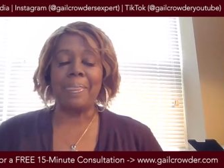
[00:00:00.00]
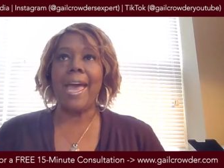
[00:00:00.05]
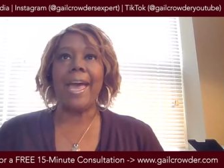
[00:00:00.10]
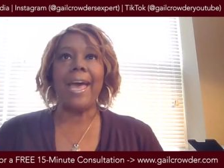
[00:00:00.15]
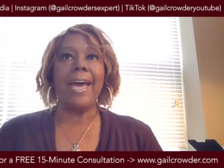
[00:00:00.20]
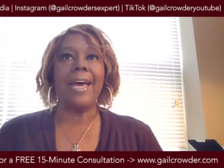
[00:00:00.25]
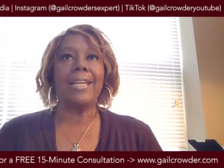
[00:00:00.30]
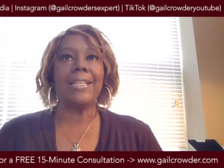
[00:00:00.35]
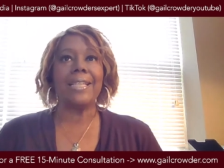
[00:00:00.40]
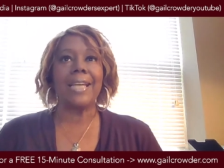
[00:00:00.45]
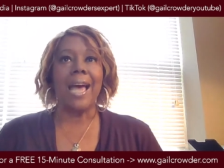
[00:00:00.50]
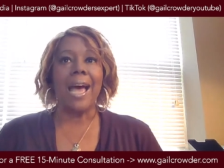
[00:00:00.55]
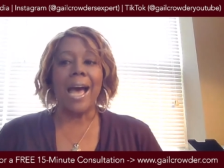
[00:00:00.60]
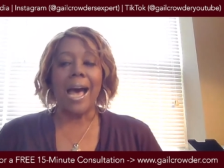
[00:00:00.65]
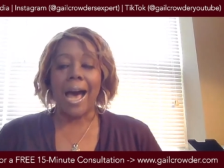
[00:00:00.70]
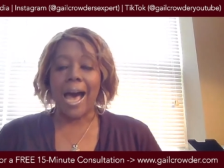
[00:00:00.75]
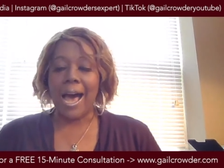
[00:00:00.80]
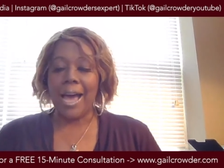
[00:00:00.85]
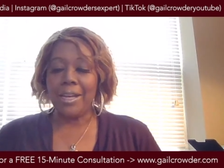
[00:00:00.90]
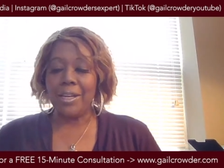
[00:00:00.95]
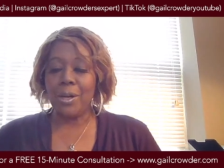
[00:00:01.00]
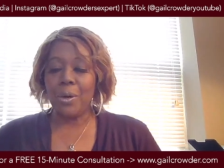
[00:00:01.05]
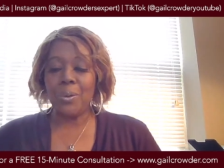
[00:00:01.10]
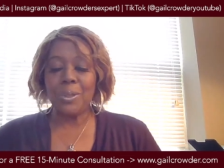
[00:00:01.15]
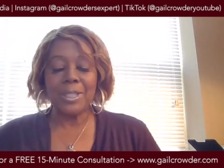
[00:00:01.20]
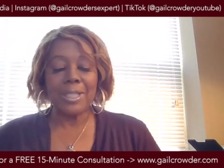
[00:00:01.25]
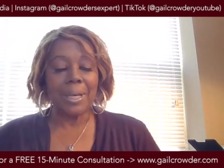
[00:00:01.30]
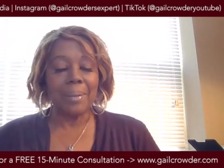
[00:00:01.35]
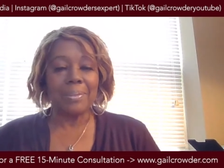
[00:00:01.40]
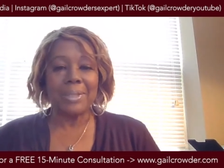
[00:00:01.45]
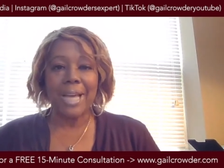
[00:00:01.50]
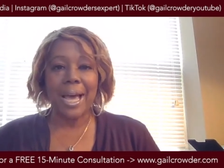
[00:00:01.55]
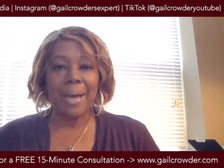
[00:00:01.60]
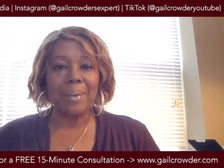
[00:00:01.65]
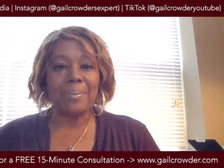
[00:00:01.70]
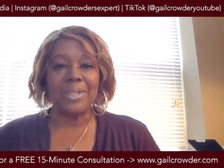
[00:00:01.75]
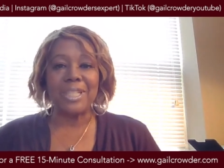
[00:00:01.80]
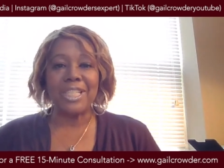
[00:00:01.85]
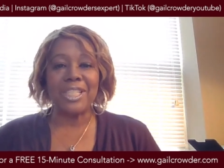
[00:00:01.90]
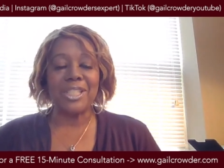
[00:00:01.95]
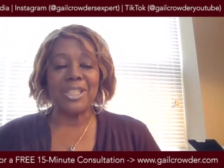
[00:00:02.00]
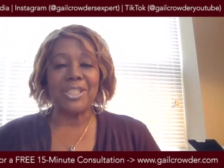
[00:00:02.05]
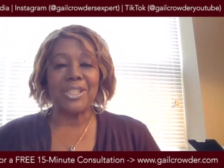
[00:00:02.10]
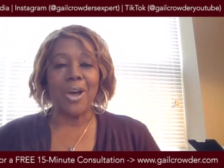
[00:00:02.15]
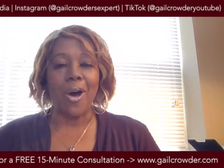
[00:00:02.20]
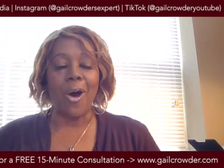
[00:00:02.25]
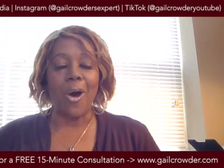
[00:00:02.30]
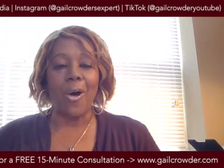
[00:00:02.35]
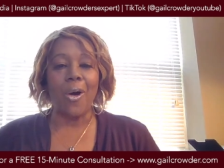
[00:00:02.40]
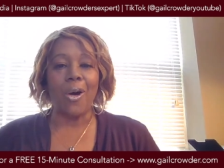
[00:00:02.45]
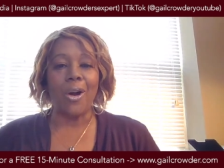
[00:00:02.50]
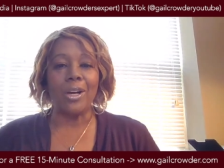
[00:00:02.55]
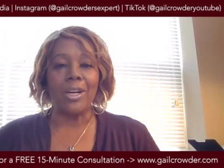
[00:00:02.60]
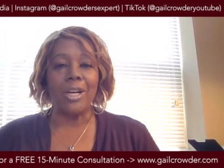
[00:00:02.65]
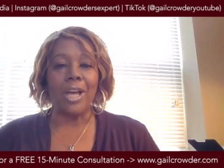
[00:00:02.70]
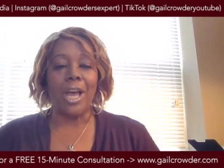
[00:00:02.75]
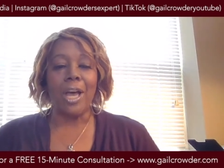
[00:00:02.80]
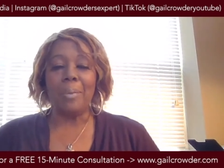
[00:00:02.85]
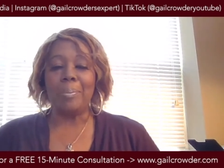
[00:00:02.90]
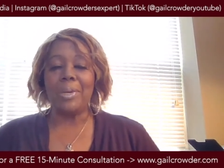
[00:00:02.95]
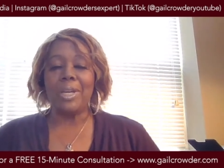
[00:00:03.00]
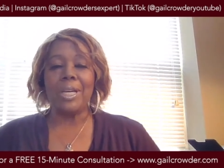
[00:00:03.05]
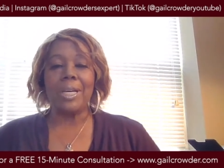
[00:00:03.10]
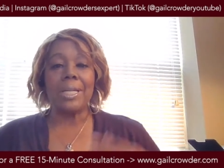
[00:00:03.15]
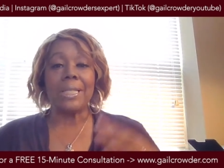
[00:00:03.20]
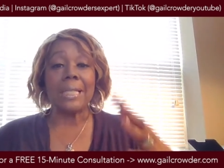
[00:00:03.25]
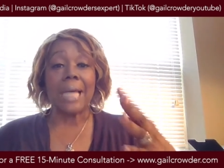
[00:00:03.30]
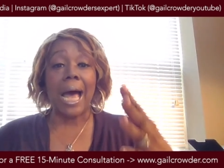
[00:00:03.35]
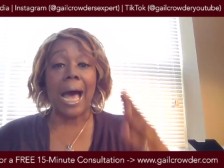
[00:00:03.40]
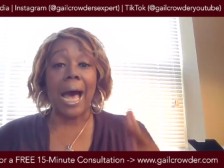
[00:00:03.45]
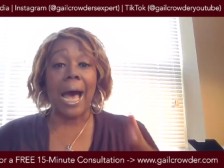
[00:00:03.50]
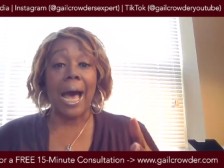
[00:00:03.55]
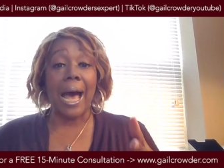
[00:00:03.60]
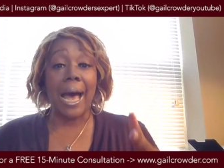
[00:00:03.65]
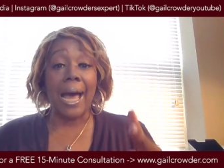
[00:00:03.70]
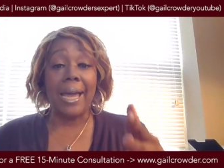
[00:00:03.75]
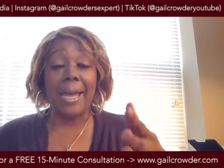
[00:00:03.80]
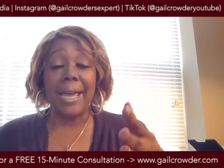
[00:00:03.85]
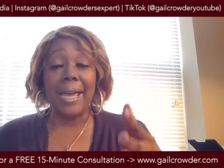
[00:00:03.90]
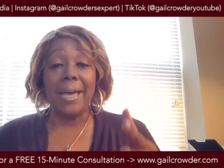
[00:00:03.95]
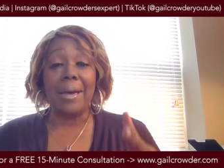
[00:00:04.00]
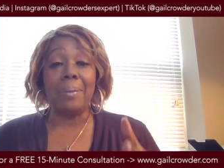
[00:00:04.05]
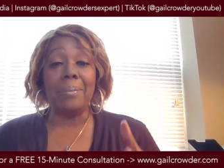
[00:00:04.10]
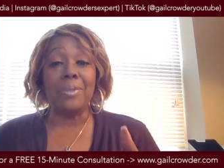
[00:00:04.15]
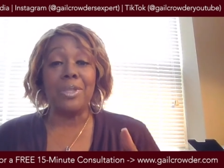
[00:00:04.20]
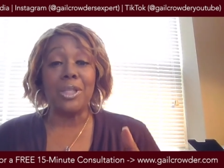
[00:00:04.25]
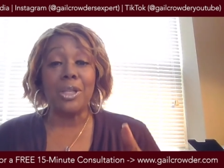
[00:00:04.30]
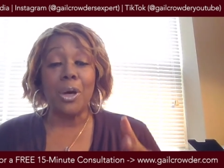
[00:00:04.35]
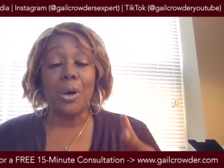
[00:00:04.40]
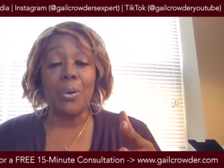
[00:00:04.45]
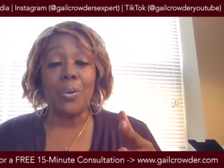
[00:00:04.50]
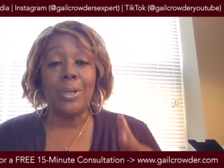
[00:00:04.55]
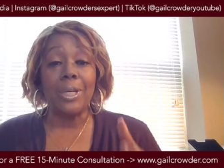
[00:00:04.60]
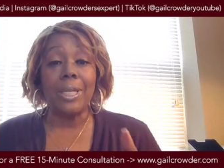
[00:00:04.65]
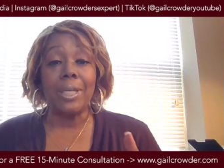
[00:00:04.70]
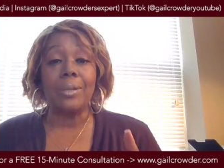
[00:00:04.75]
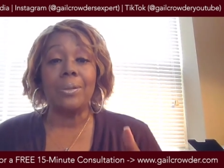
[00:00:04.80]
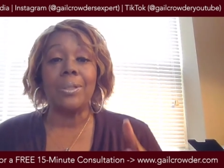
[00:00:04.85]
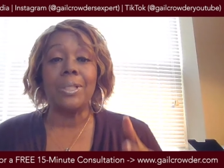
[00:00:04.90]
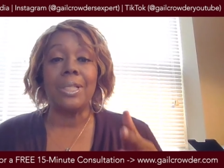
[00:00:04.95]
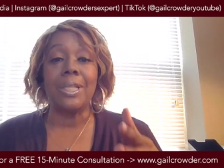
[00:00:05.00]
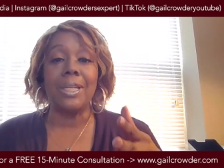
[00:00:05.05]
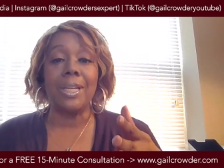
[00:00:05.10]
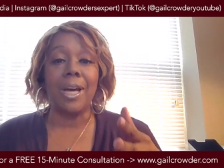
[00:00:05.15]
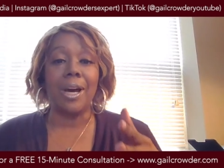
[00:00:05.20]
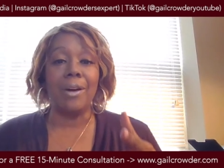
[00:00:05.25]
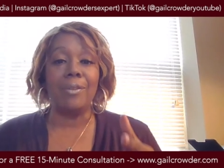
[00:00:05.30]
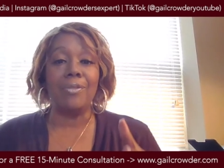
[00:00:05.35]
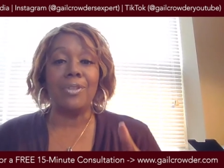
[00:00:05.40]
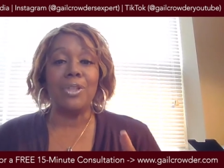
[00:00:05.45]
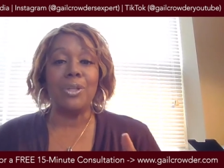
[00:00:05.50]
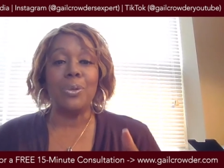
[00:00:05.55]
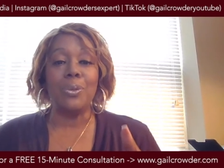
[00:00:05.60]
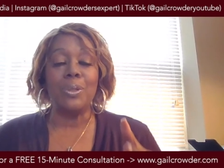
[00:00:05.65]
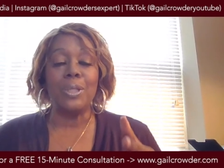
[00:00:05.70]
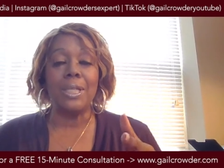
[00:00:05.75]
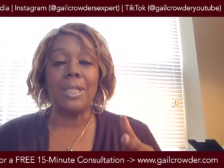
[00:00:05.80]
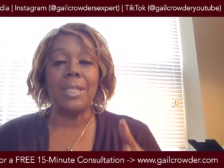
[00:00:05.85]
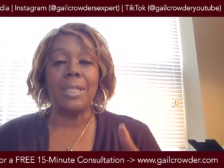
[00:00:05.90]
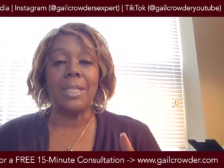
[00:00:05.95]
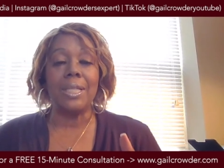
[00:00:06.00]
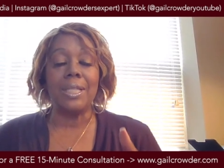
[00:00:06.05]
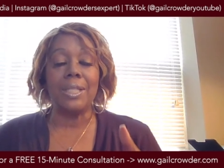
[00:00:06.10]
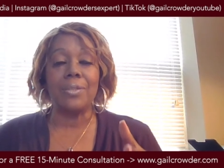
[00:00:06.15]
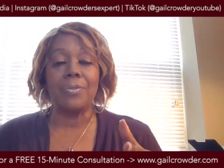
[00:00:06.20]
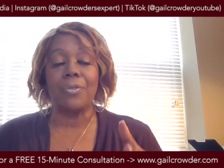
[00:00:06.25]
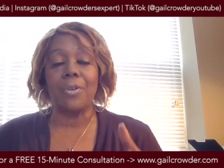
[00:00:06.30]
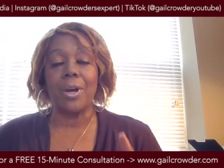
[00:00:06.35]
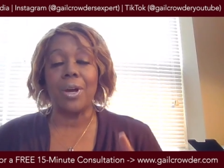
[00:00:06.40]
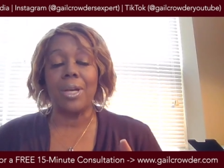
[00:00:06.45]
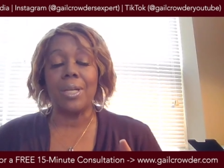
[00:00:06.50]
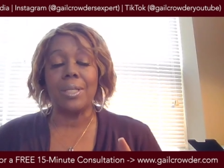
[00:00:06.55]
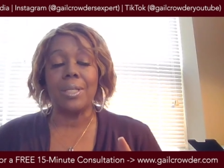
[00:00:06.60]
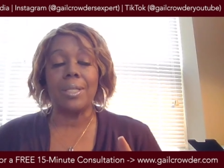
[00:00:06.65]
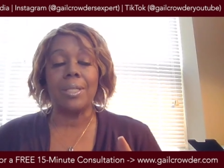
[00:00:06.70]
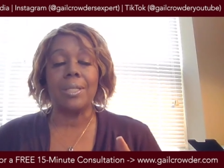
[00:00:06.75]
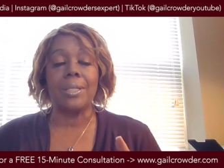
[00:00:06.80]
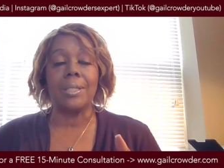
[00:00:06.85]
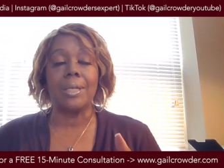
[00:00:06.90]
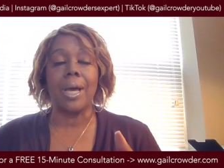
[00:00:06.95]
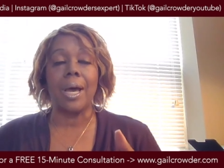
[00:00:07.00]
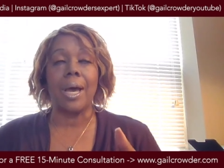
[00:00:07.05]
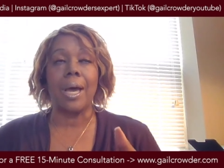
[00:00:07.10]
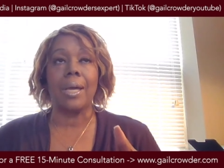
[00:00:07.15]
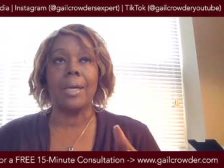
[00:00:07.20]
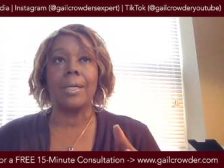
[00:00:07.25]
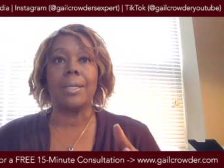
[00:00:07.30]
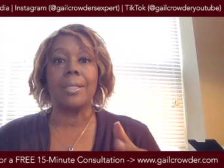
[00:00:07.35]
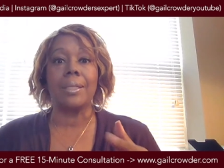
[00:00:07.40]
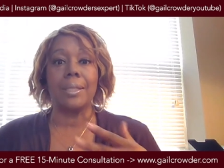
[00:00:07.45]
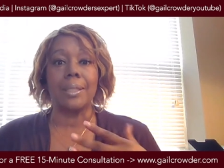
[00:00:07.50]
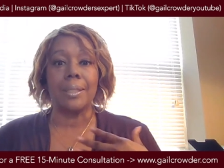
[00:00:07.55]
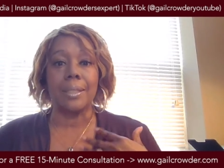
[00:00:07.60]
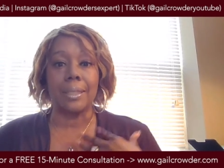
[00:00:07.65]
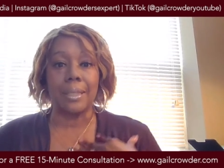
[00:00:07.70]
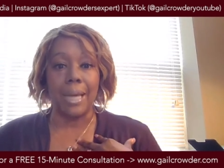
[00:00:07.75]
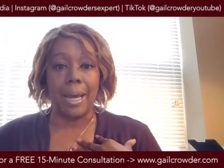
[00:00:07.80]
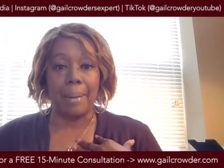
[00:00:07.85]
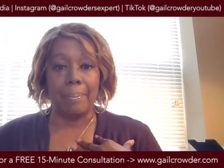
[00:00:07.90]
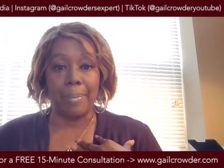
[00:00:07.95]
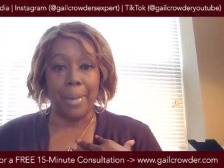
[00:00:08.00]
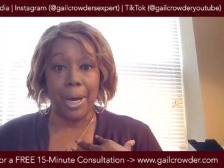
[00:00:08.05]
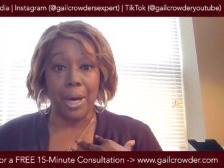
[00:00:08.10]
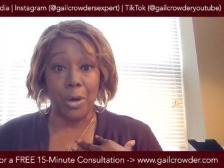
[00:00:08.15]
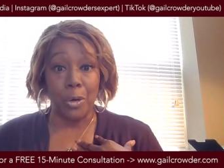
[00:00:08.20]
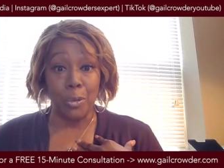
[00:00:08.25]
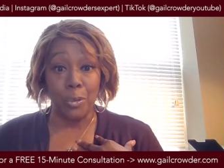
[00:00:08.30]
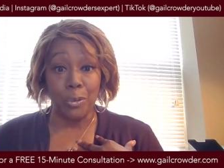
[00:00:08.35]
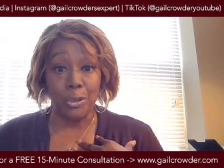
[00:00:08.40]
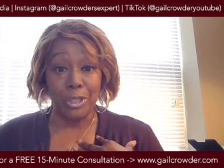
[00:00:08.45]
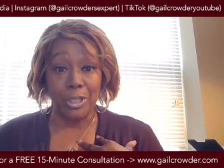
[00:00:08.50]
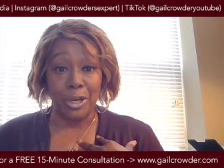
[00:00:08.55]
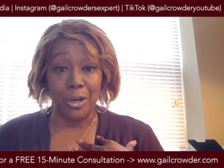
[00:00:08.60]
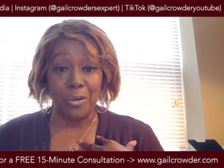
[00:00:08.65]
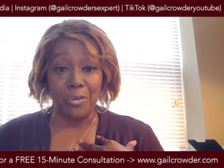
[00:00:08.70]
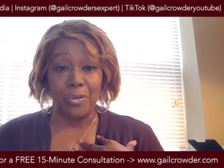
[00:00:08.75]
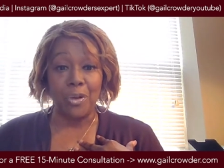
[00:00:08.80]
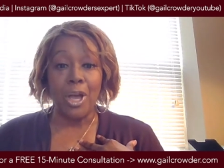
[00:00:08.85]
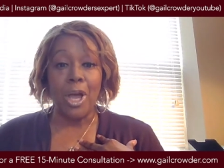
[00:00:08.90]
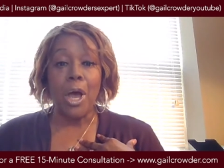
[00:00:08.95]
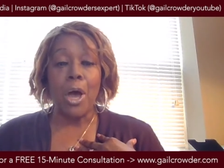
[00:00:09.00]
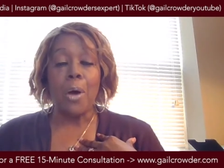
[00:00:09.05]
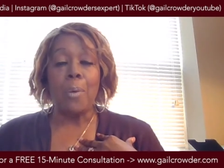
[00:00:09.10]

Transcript: And I know sometimes this is hard because I am so guilty of using these phrases, I could just slap my own self.